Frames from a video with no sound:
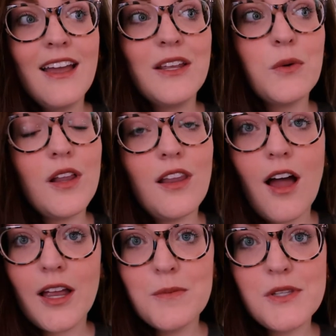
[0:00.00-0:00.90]
He will
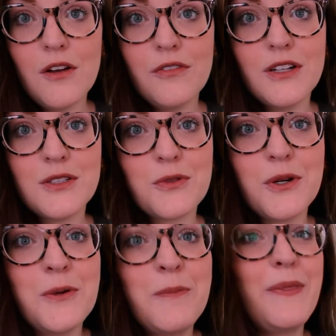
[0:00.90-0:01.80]
lock himself in his
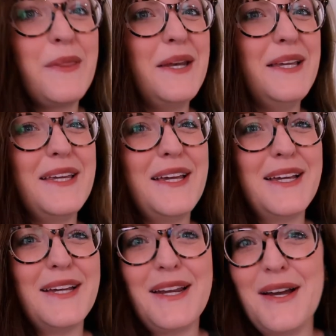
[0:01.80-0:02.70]
room and he
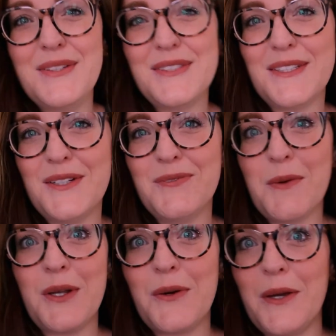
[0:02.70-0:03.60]
can't get out. So
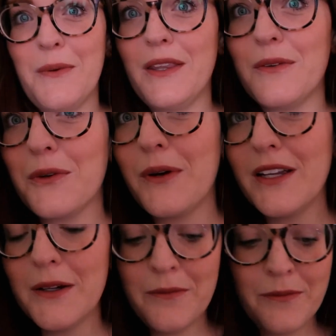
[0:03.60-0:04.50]
let me go get Waylon real
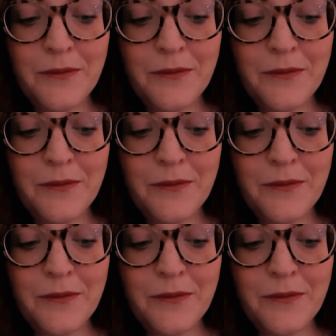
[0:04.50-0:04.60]
quick.